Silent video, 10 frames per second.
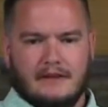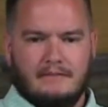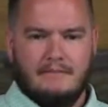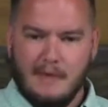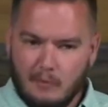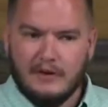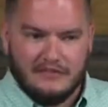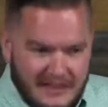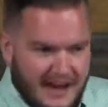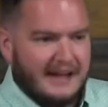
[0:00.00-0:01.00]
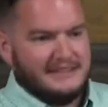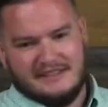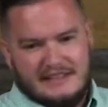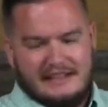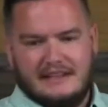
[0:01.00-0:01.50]
and people would have not
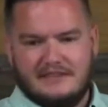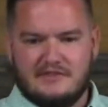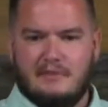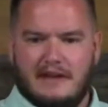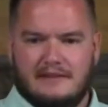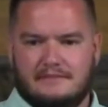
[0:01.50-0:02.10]
seen this man.